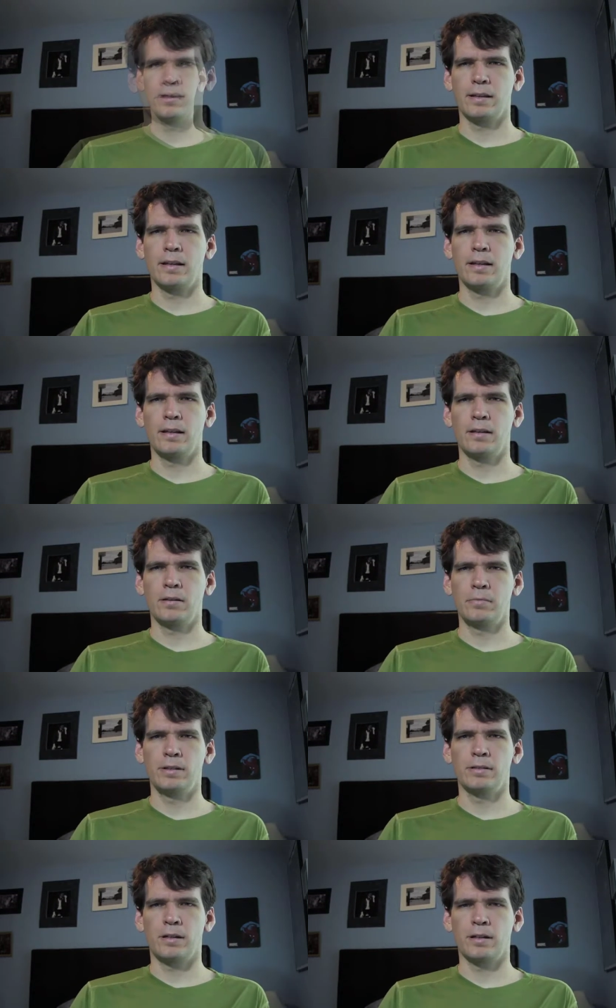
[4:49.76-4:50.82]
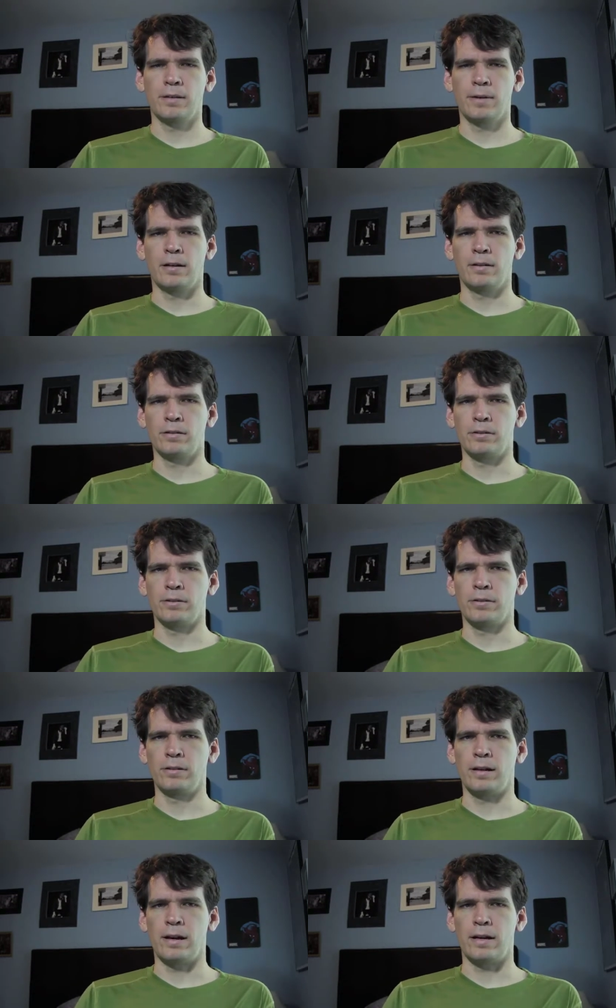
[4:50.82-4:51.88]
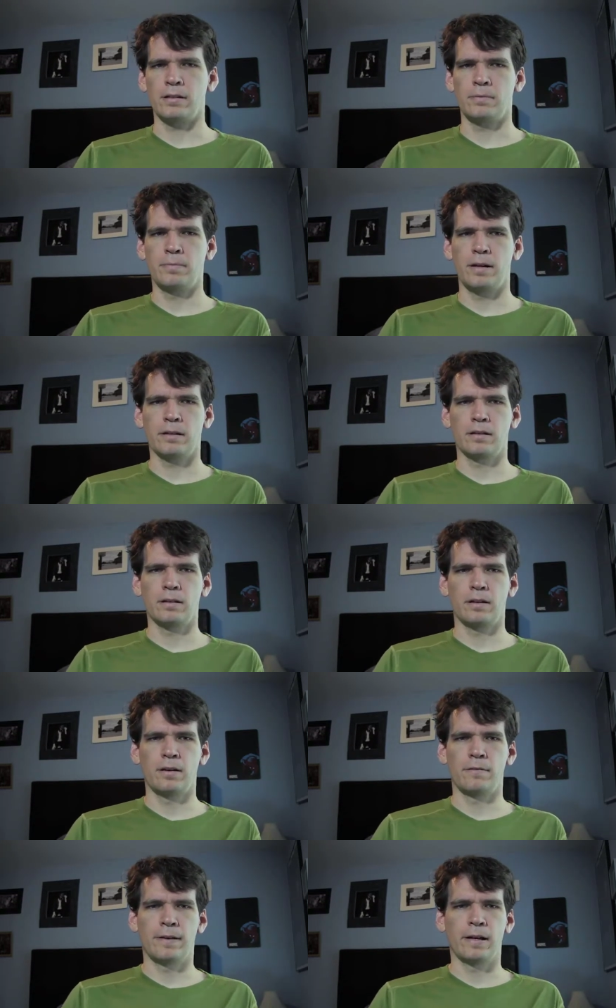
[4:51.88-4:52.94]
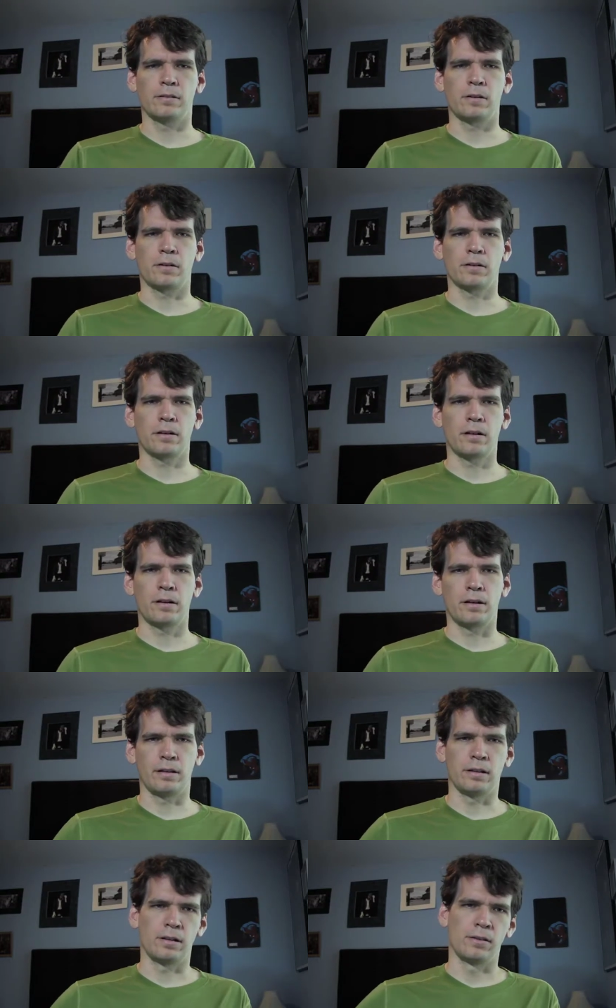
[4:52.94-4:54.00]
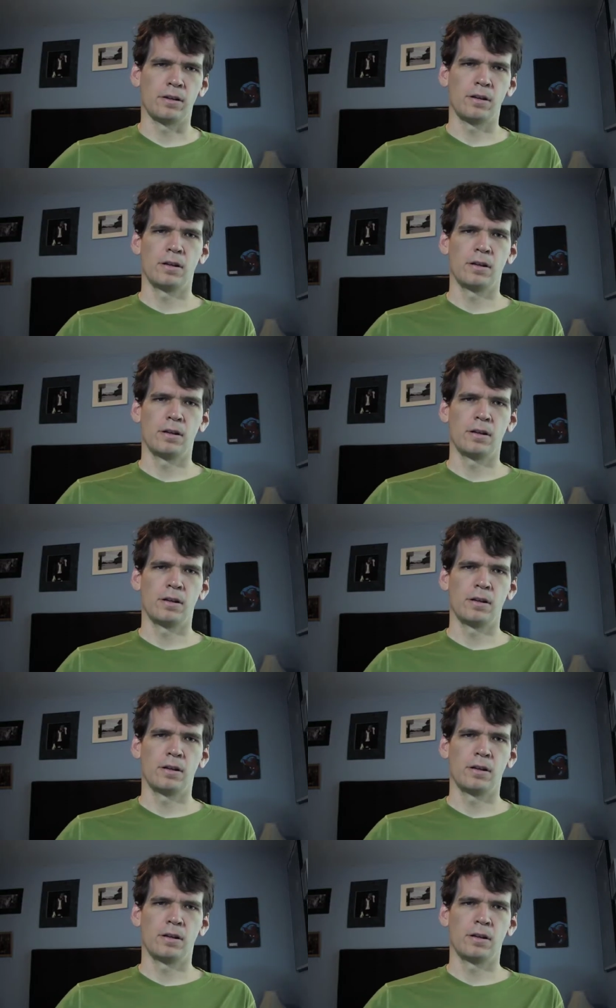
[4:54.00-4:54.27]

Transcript: Like, he'll be talking about a certain aspect of Antarctica and then